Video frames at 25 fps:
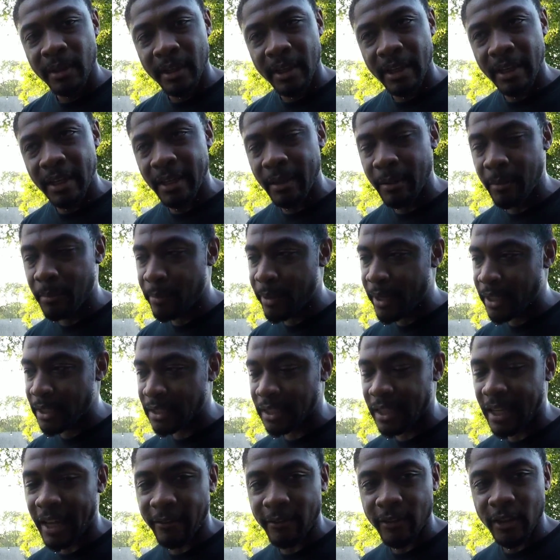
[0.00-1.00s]
And
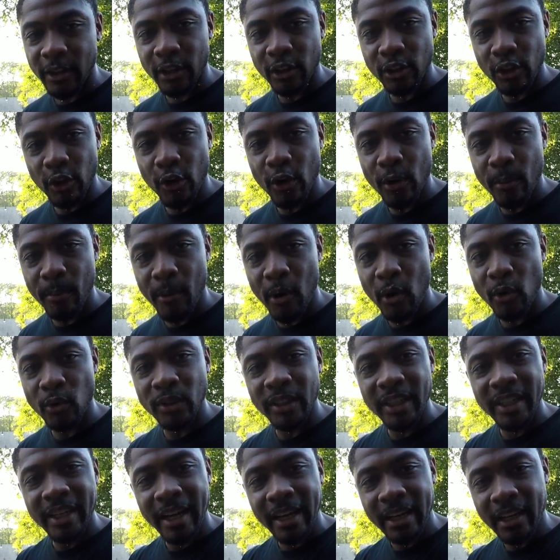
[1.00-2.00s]
basically after the third mow,
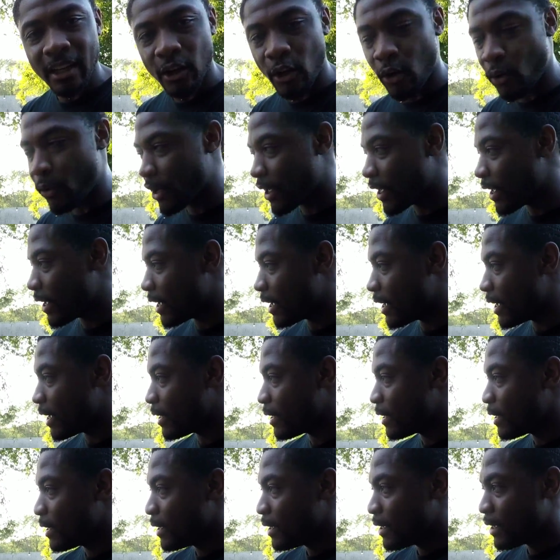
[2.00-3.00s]
then I can go ahead
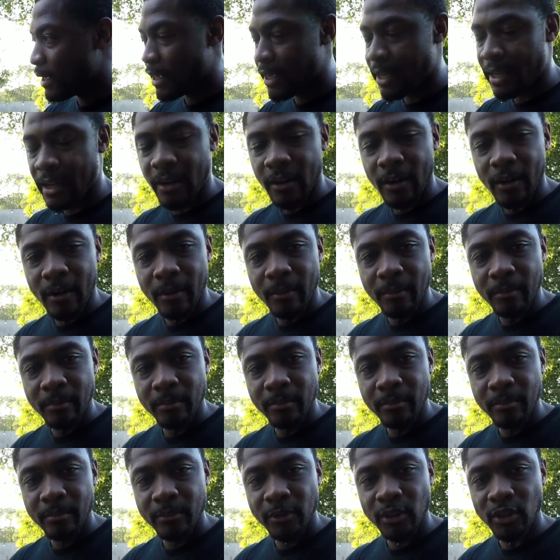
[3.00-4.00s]
and
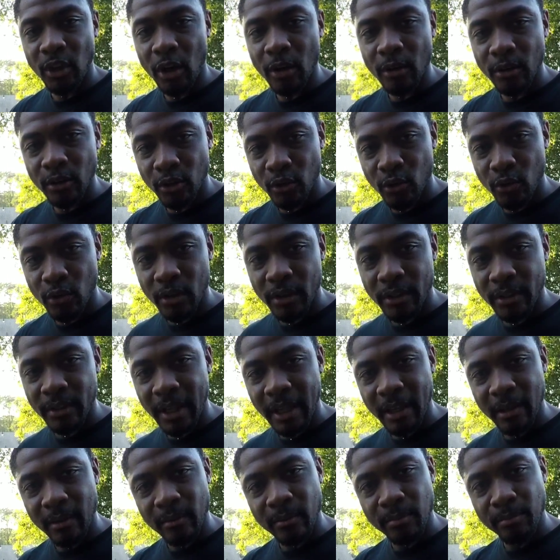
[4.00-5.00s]
start doing
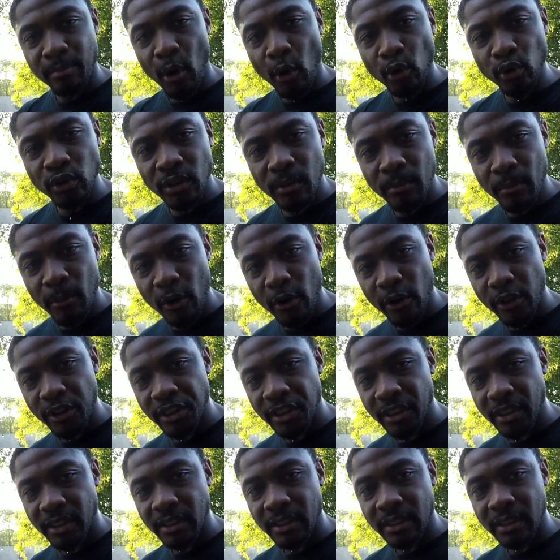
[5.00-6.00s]
like post
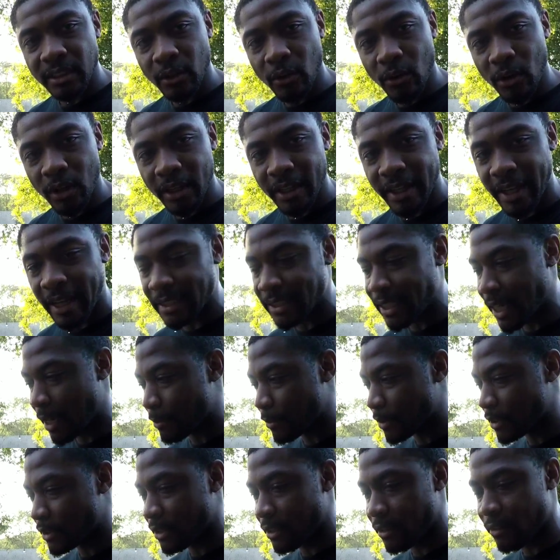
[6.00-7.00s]
emergence and all of that type
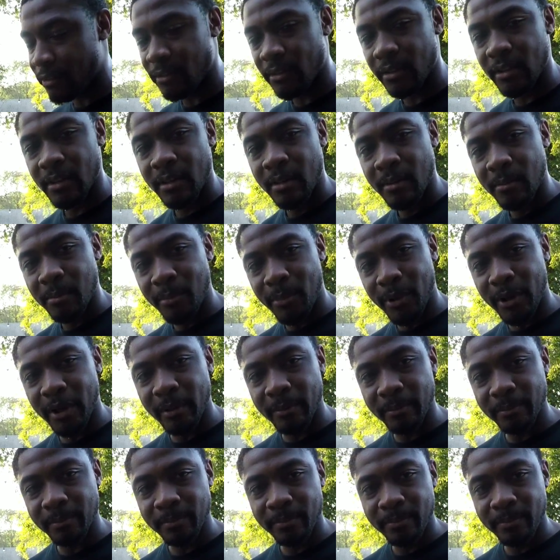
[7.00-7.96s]
of stuff. But